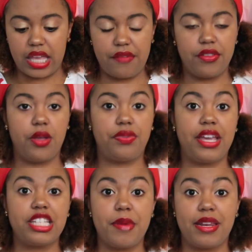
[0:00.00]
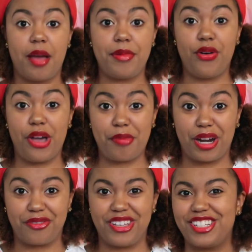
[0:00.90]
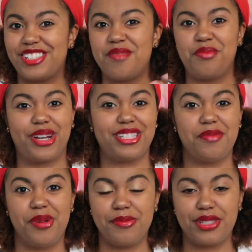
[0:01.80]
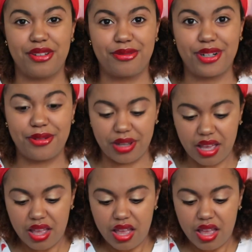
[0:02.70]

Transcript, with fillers: even though things may not be going perfect, just embrace the bumps in the road.